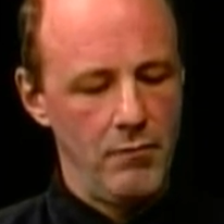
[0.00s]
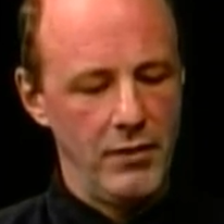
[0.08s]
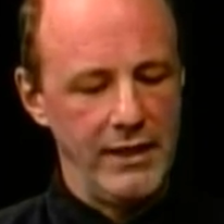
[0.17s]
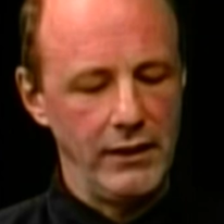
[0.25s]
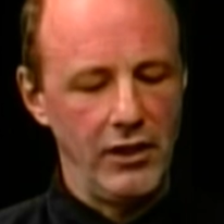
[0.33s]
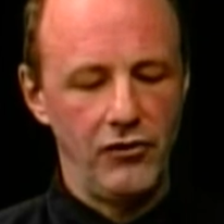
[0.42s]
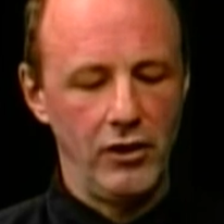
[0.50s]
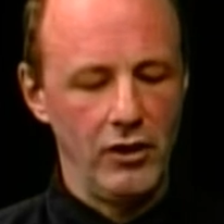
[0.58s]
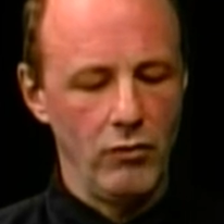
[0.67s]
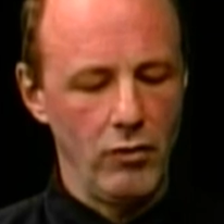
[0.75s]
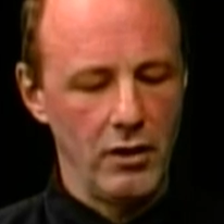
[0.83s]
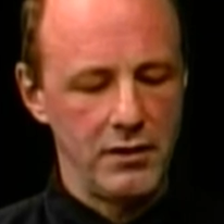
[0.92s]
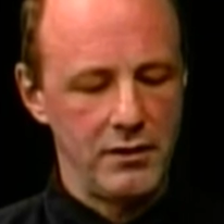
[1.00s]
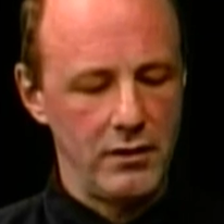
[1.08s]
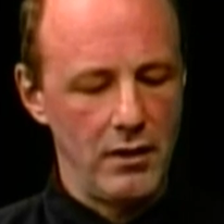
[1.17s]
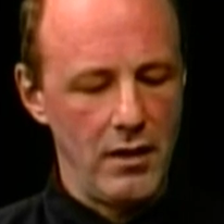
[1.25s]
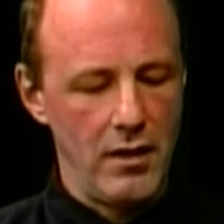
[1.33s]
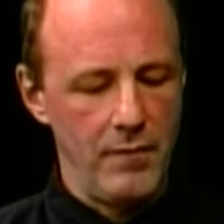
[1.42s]
But LA Theater Works,
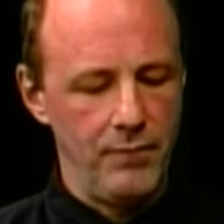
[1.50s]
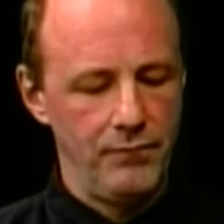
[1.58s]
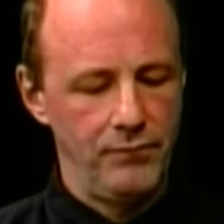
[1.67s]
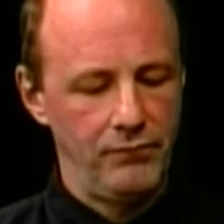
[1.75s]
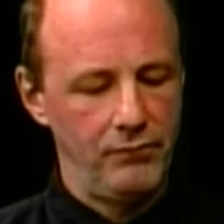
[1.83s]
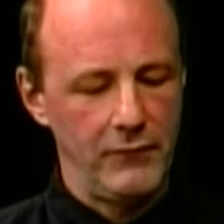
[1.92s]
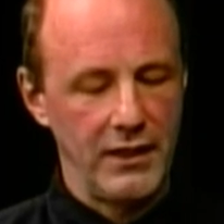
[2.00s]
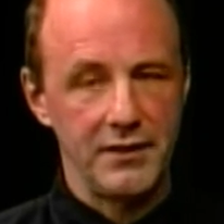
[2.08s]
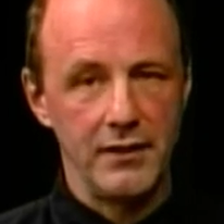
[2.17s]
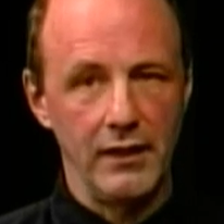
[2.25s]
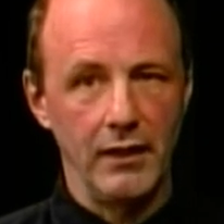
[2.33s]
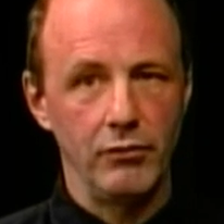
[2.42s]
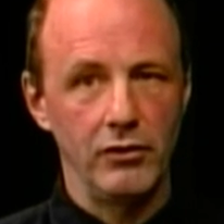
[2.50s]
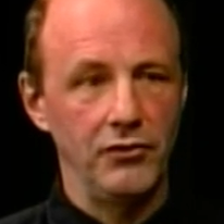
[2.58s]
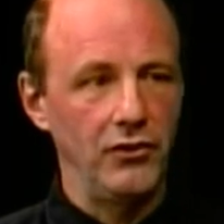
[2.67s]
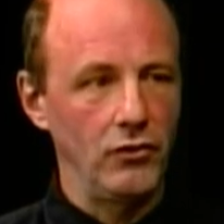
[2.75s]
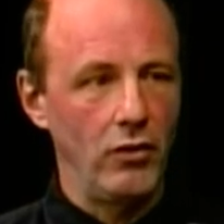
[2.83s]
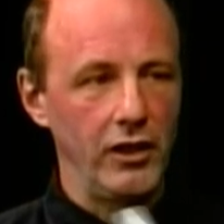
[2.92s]
um, like I say, they produce
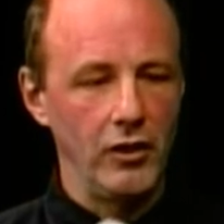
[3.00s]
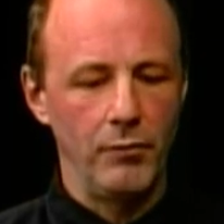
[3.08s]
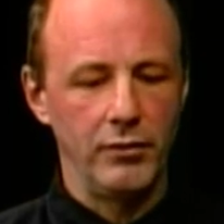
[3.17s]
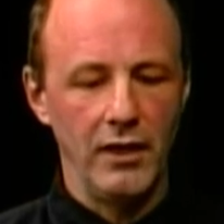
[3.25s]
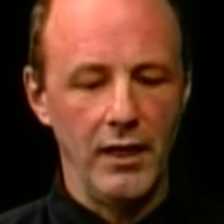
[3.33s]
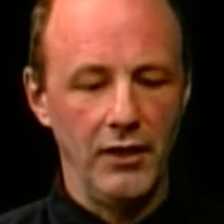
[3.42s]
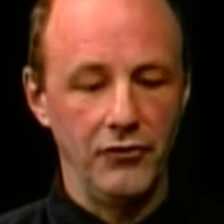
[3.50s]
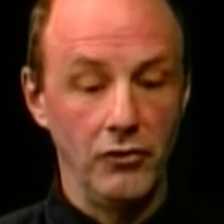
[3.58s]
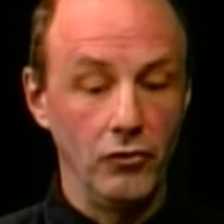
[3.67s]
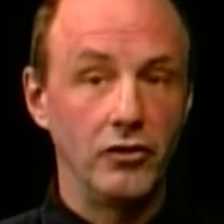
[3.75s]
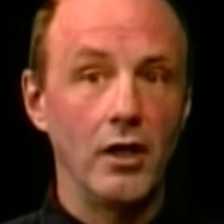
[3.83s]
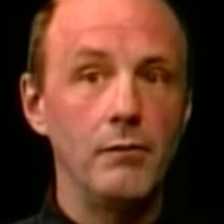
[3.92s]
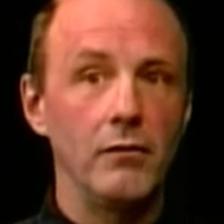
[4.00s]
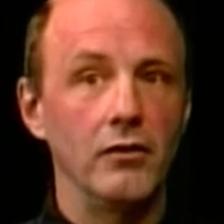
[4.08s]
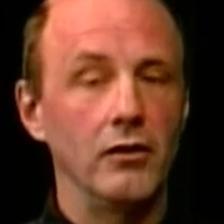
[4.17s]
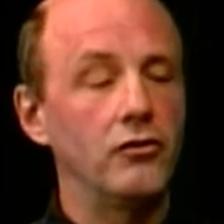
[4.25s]
these audio plays, and they're done.